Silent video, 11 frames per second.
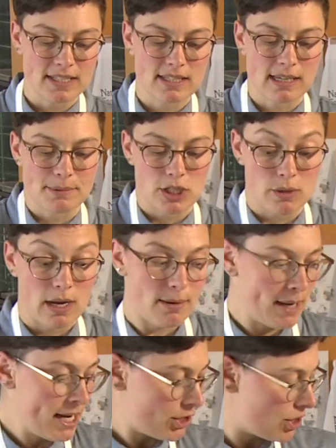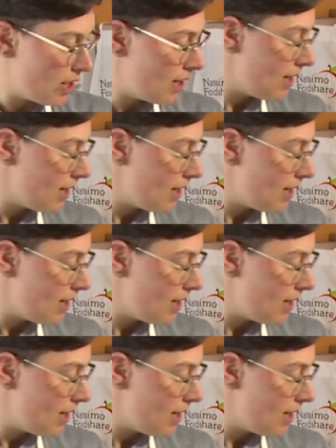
It's up to you how much.